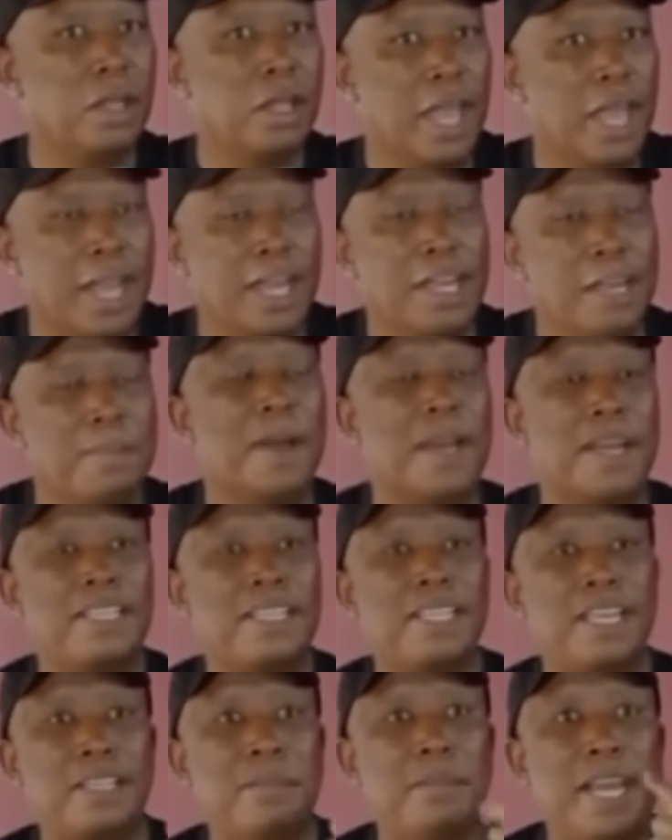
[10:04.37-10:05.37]
a
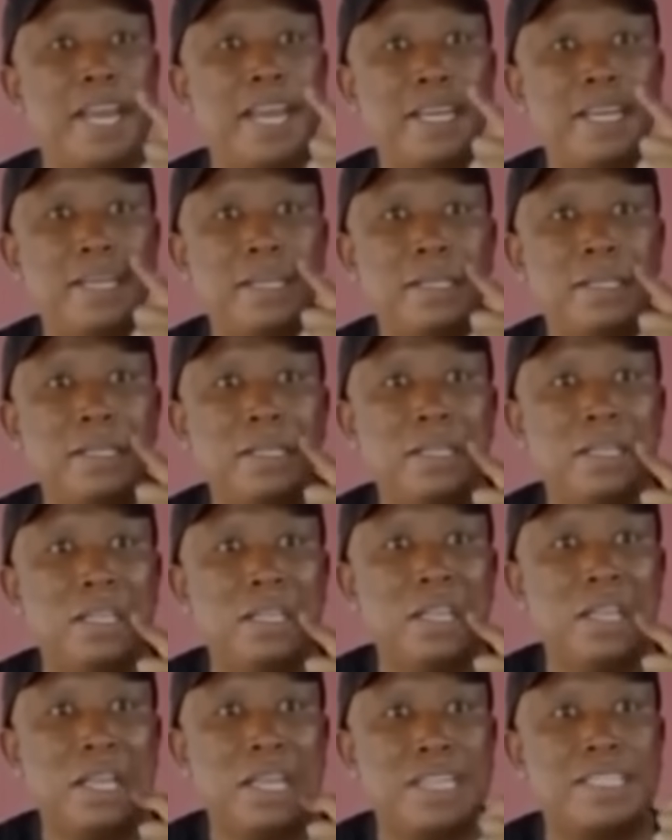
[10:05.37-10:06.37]
liberated man,
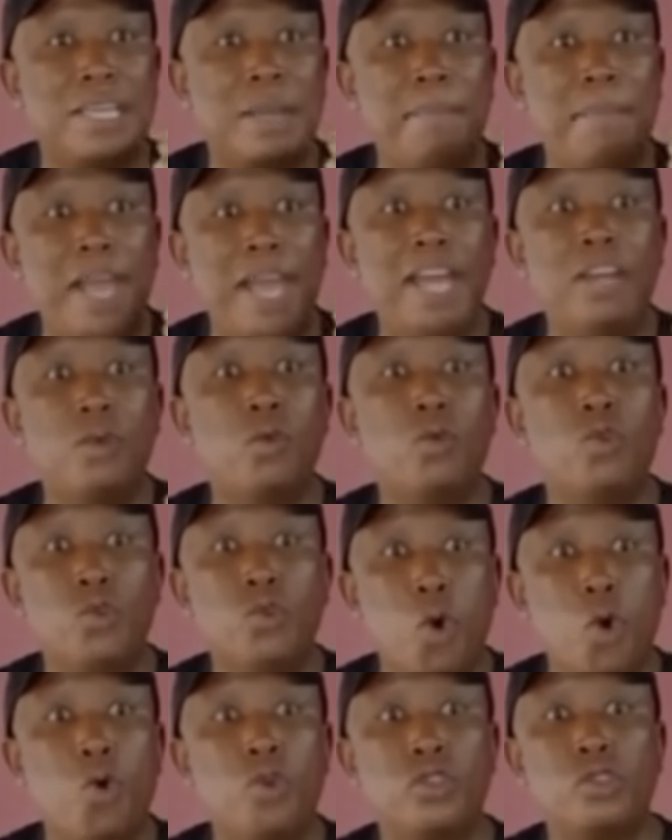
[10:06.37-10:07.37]
it's a man who
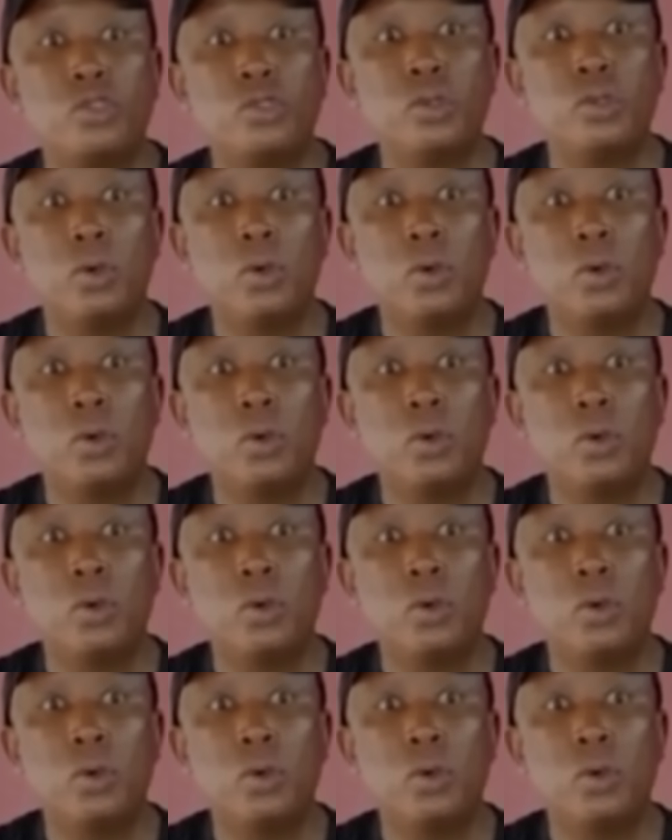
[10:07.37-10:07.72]
knows